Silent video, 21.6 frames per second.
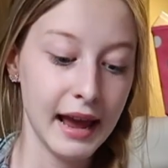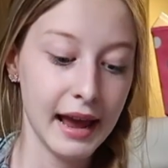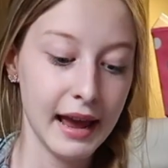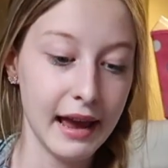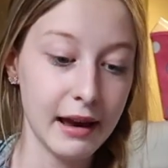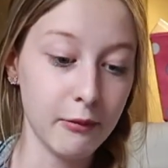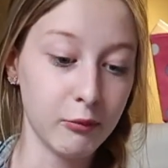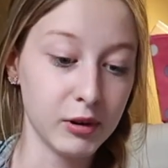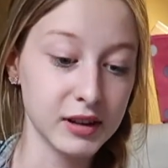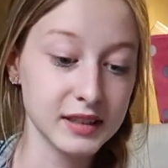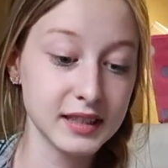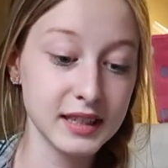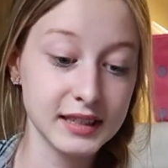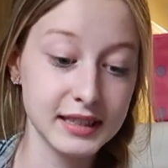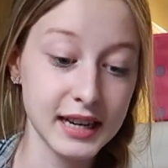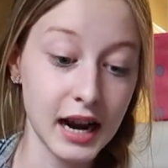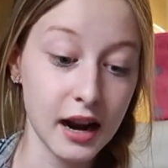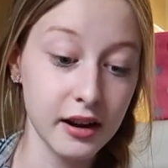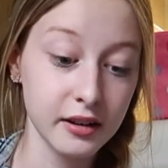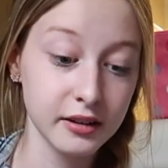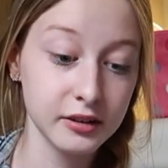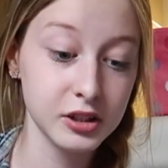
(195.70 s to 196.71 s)
And once it's
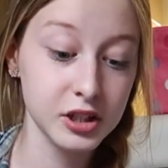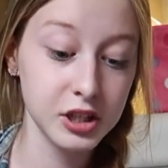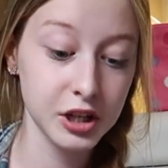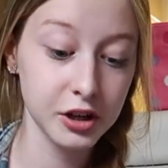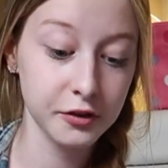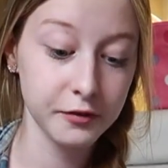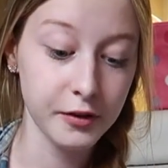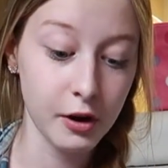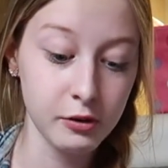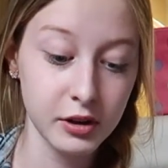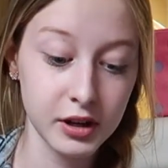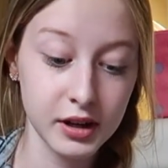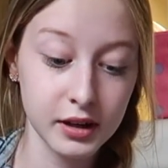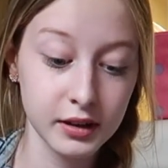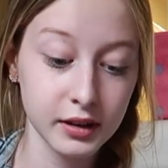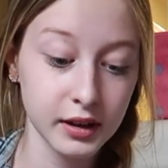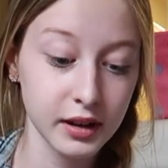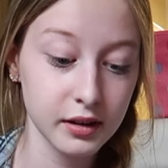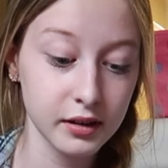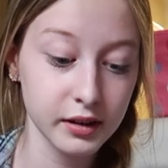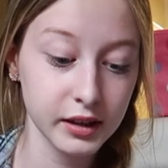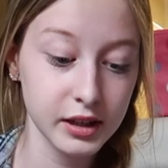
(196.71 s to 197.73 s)
downloaded to your phone, you can
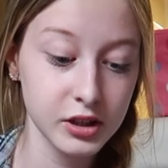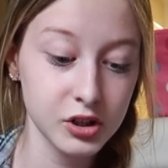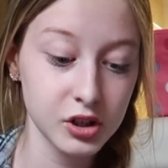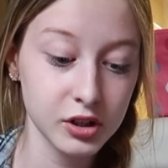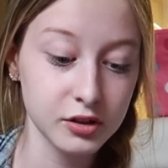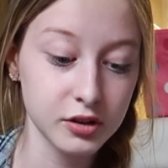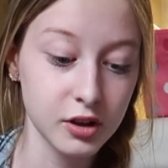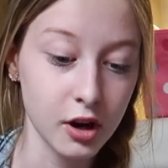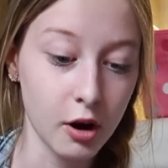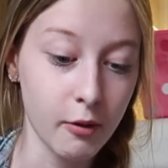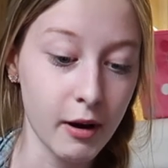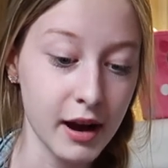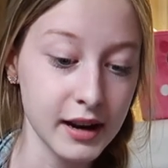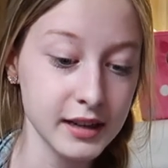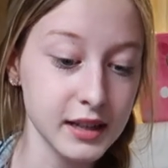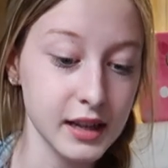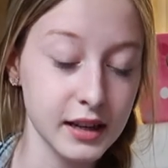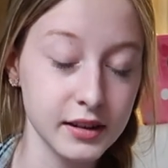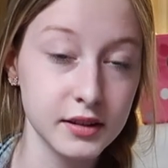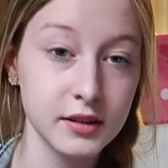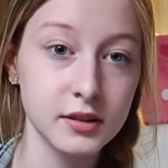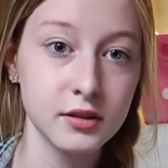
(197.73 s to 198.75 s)
literally just go onto
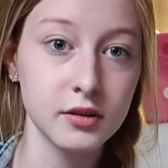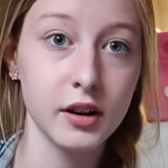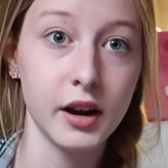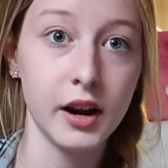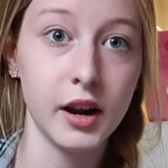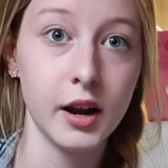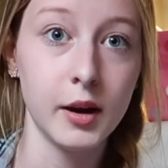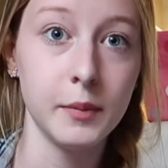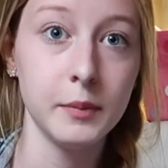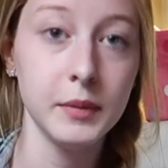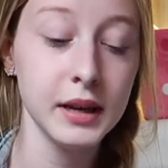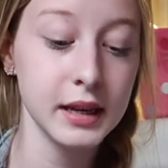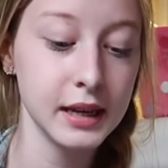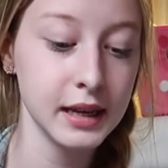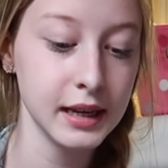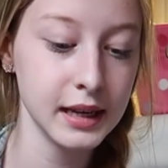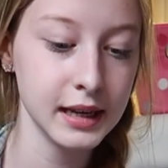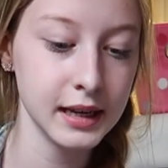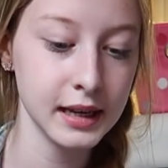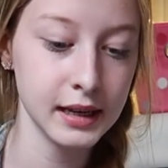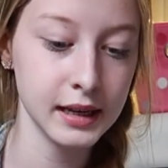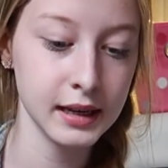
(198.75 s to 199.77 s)
Instagram,
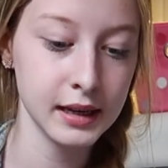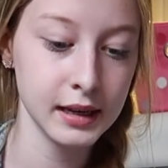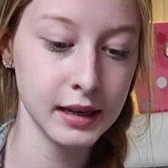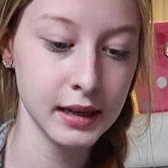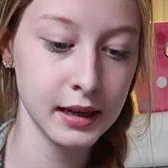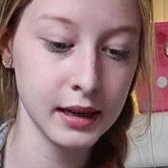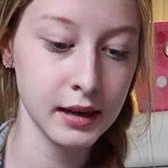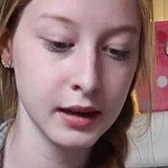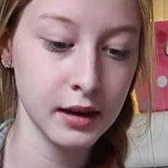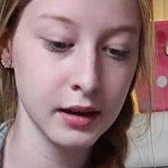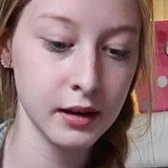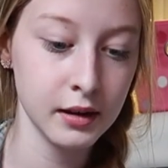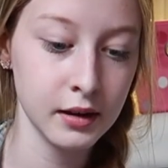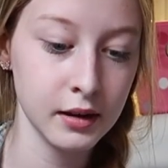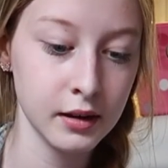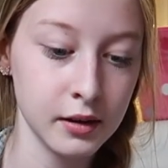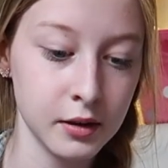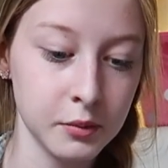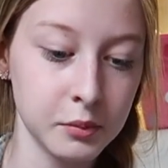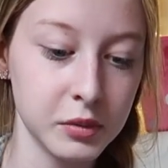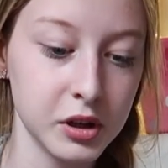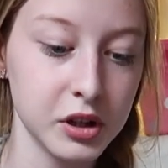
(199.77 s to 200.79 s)

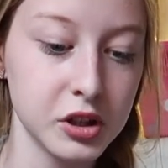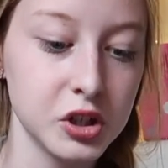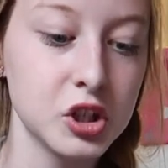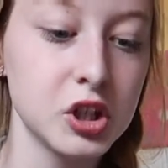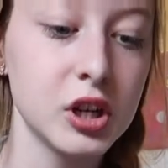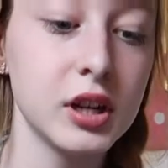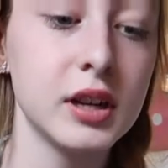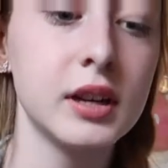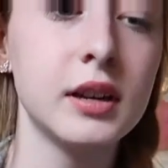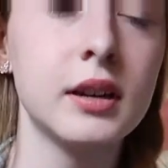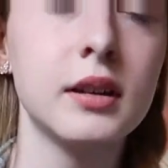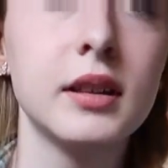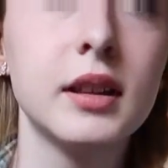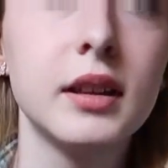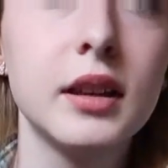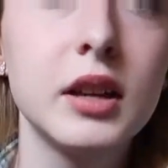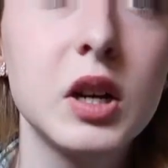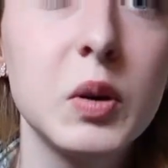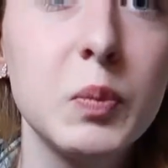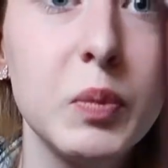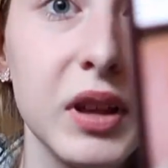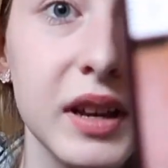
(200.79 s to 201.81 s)
push the
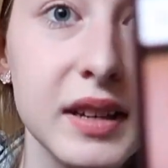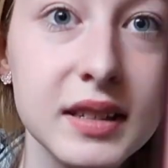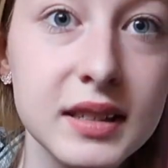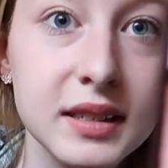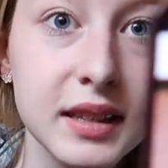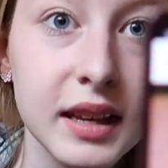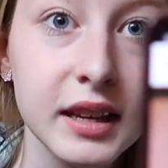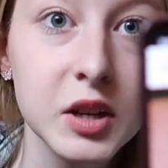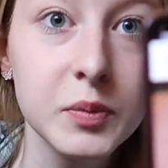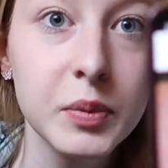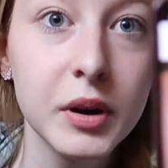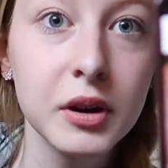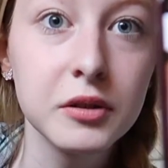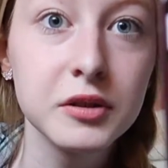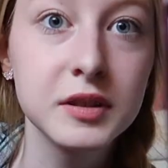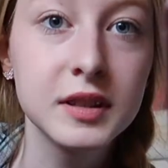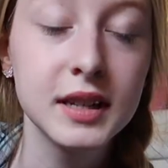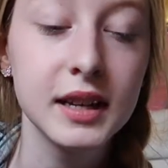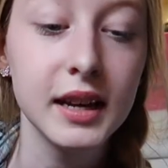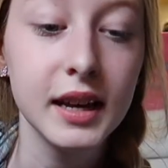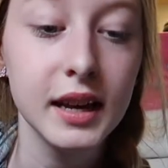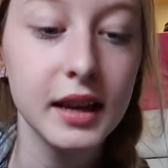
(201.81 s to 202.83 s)
little plus thing to
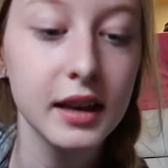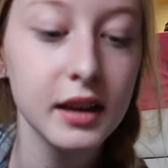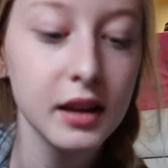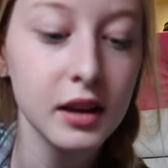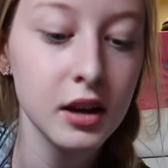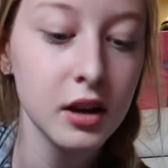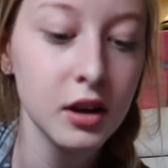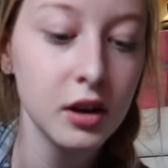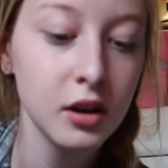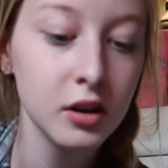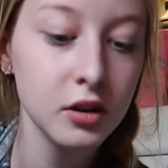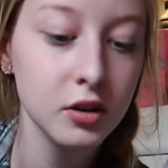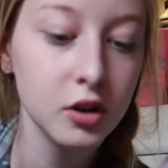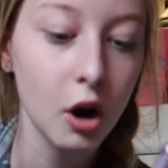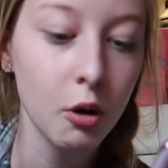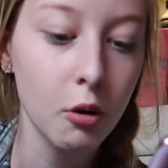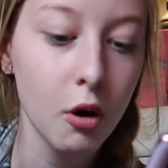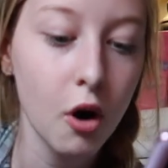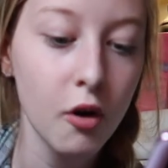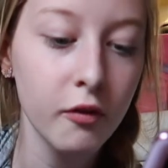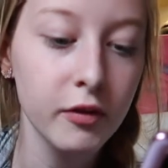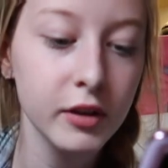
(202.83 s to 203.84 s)
post it,
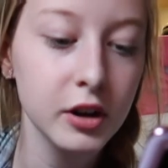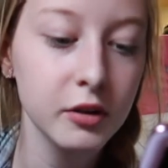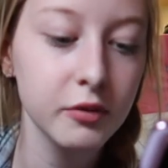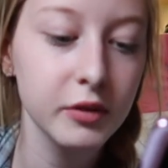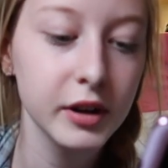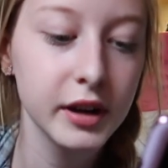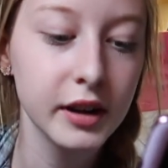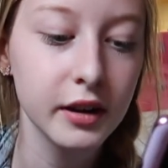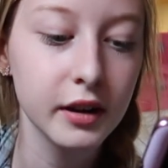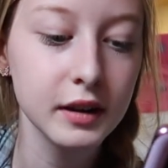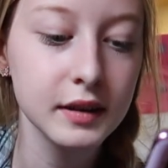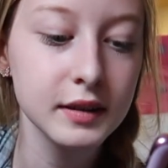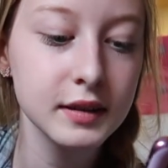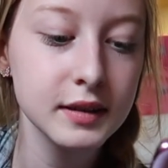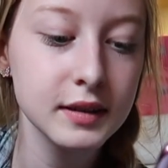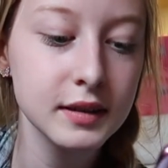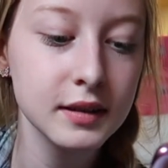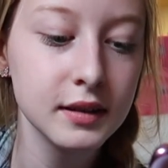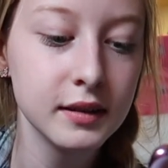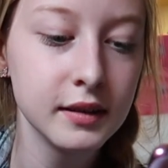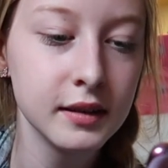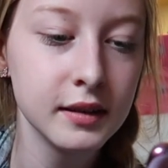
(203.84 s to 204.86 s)
go over to Reels,